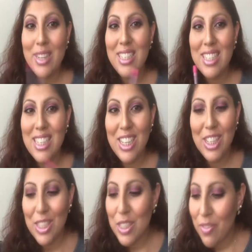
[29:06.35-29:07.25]
but it
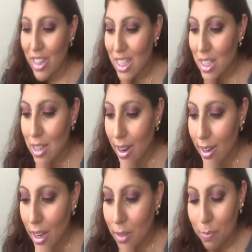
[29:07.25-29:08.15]
still looks very
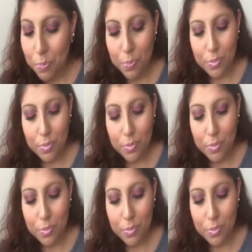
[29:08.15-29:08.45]
shiny.